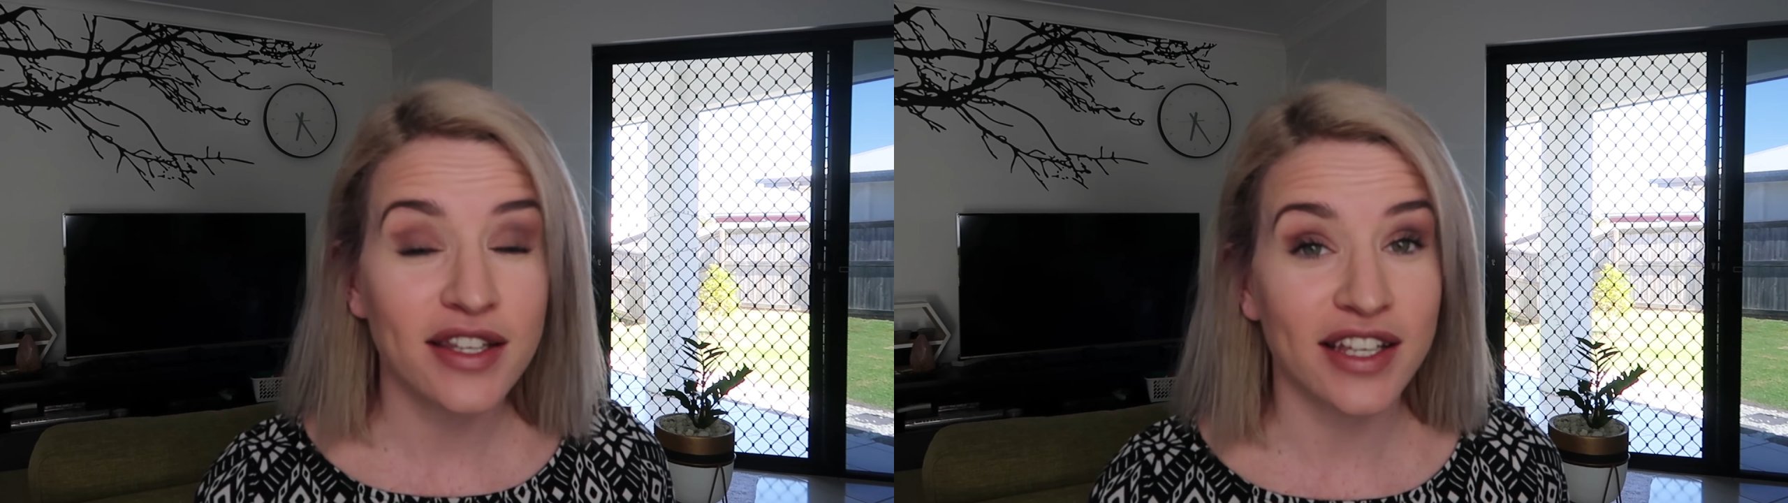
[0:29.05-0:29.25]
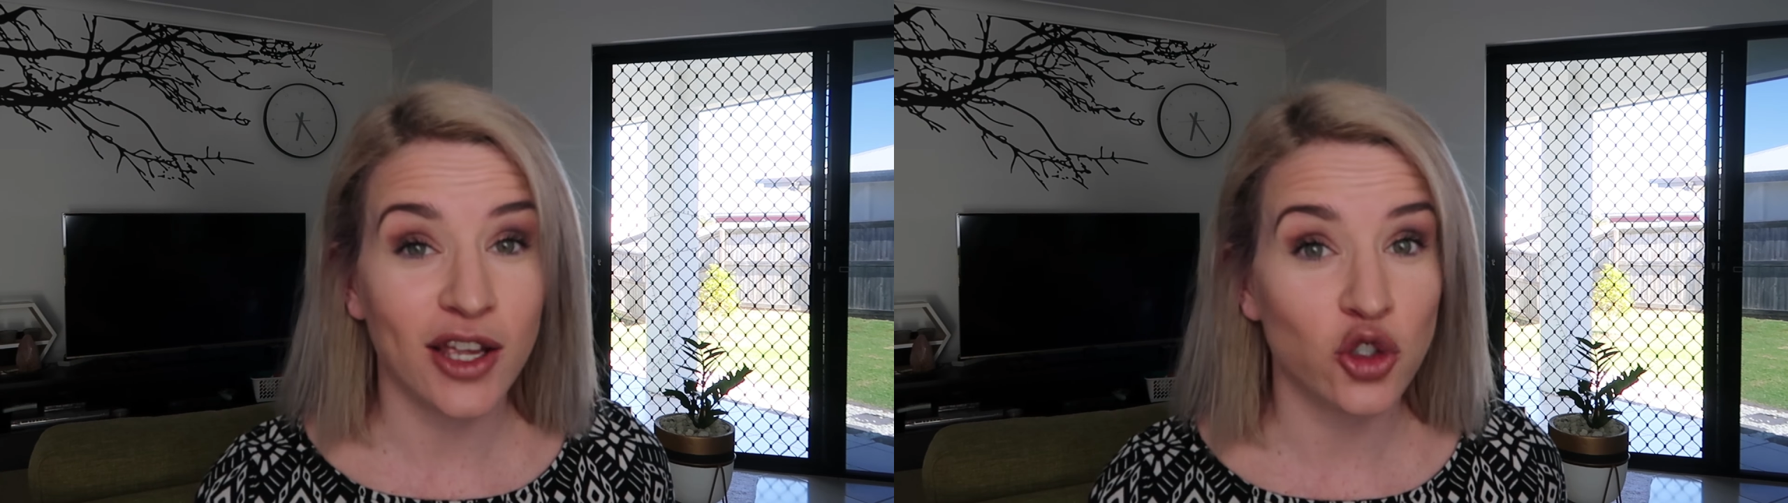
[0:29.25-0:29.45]

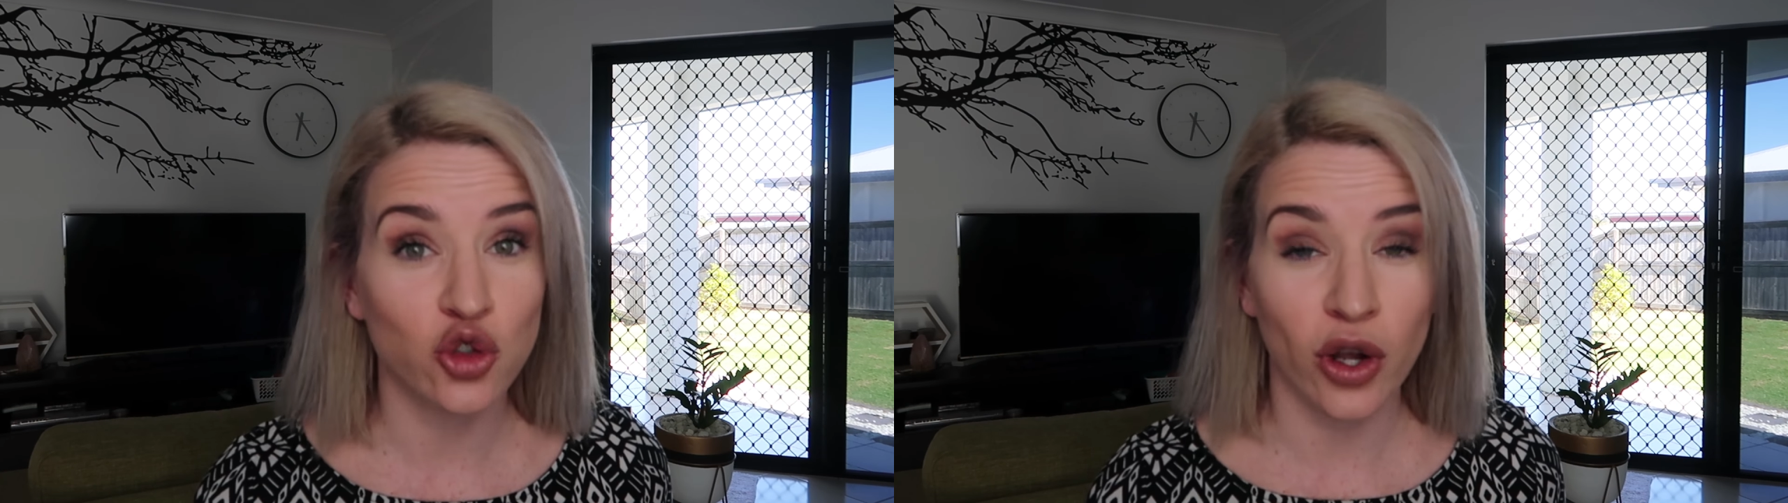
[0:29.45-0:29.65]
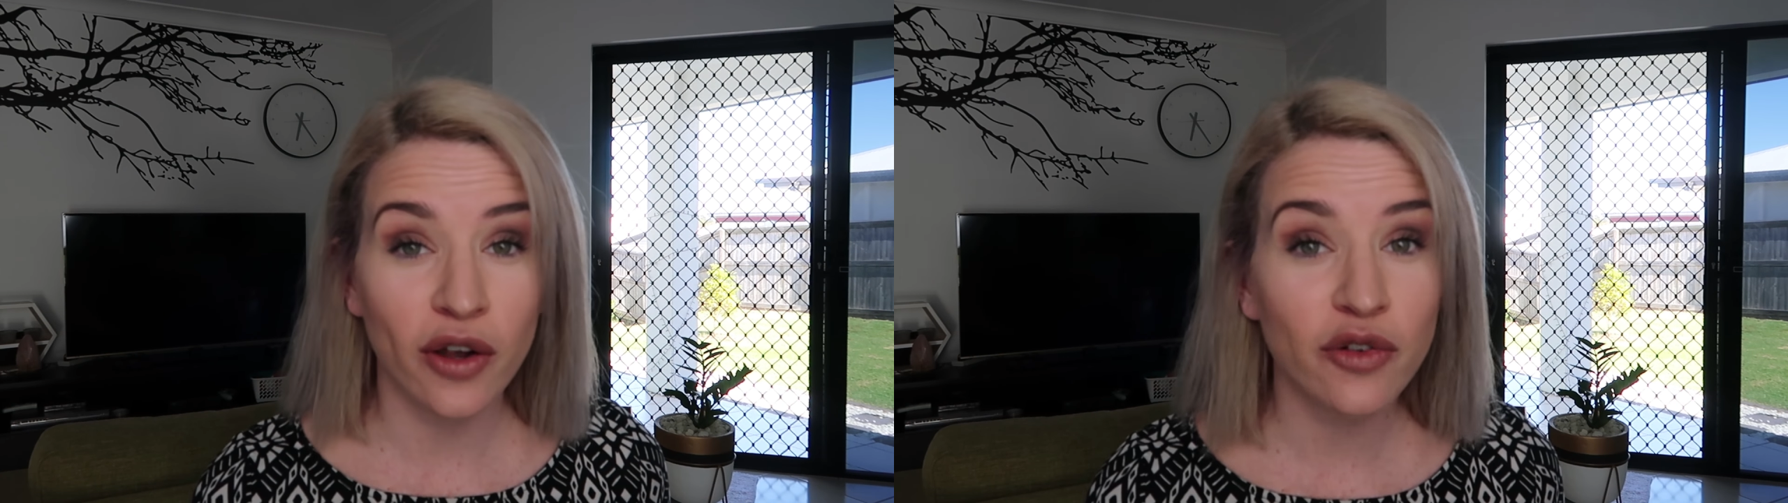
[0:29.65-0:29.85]
to get
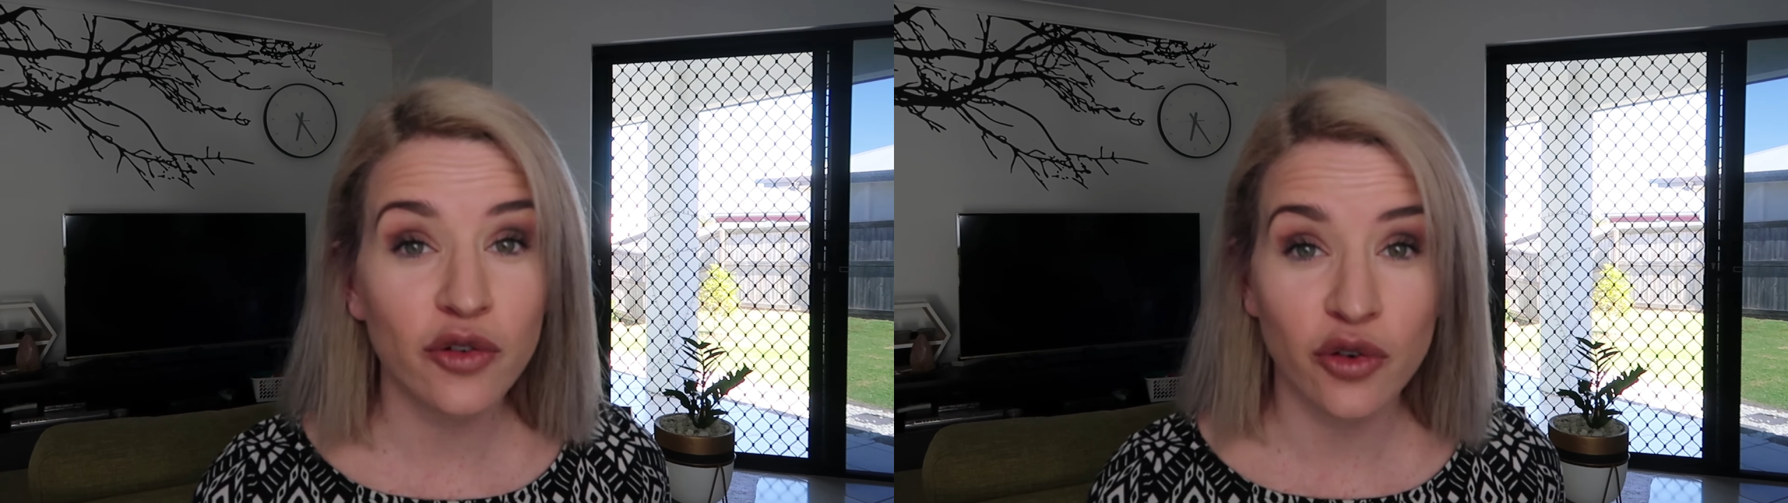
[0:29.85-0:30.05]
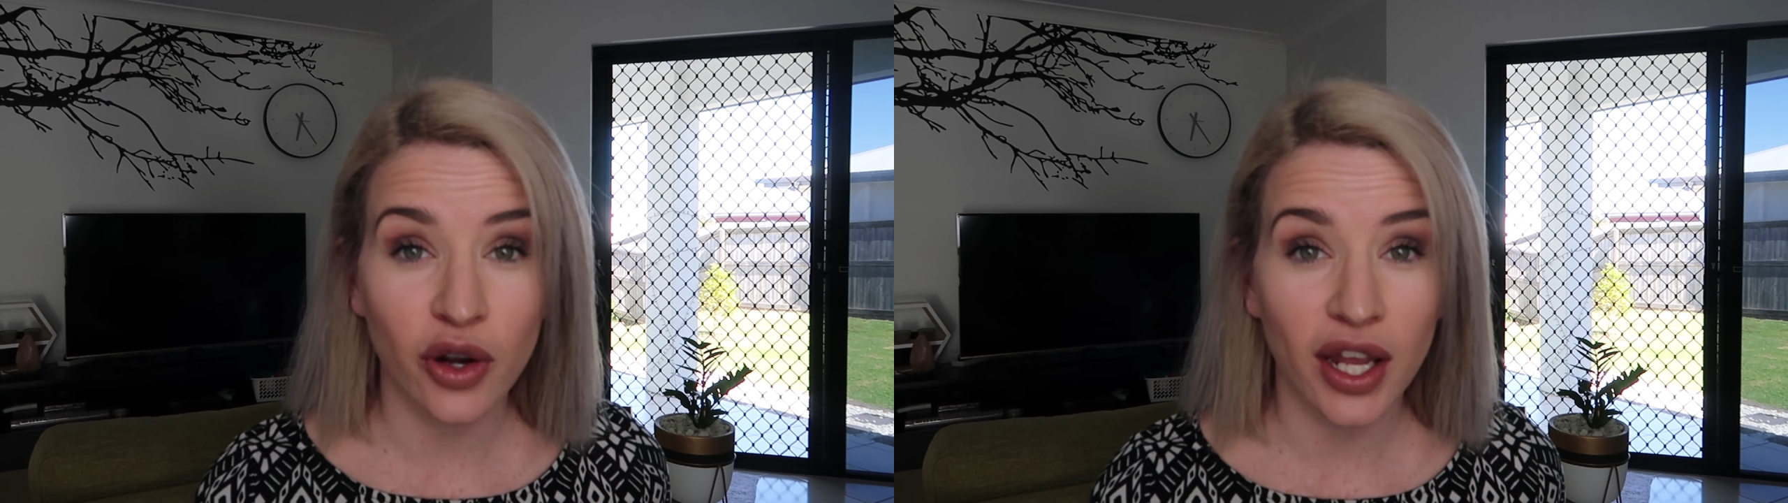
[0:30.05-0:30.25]
drunk for
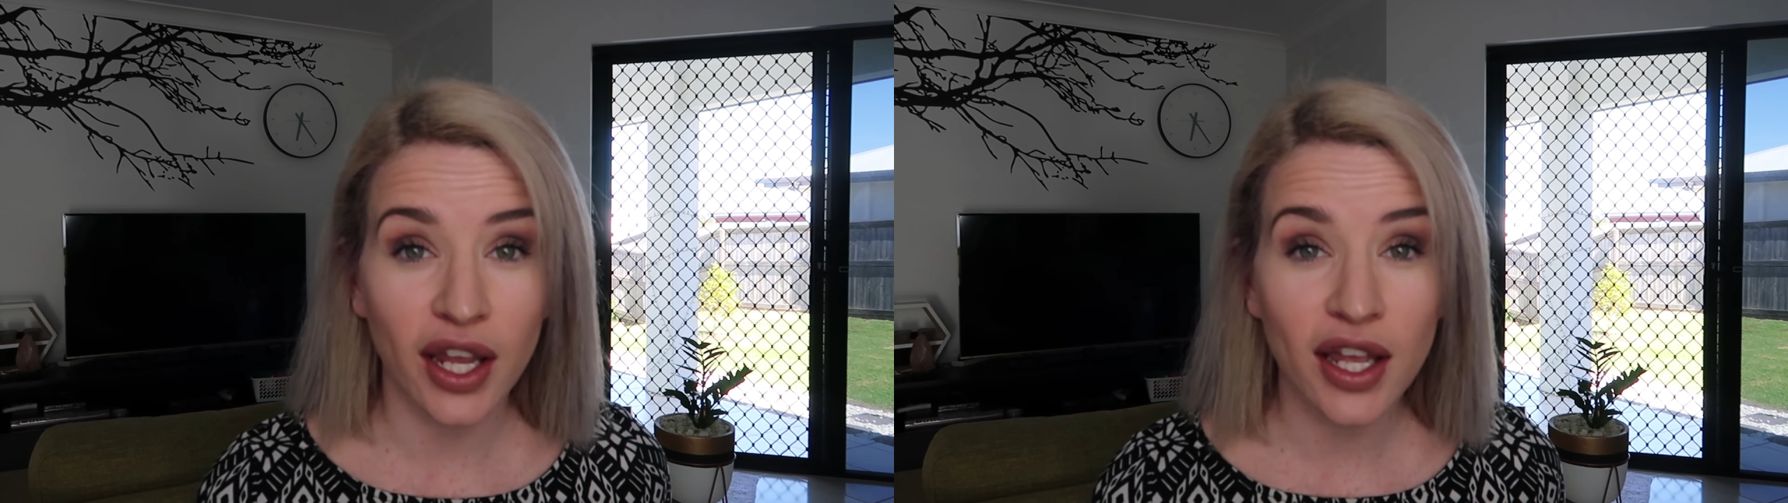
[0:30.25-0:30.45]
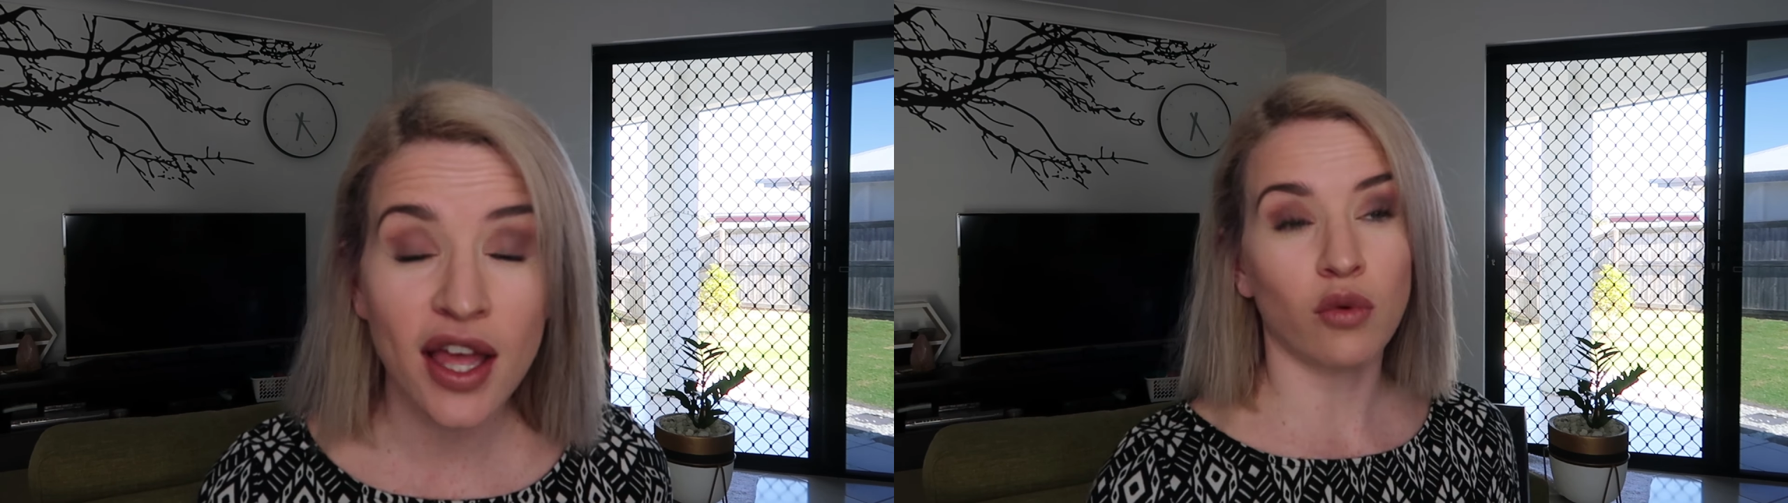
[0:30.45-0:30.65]
free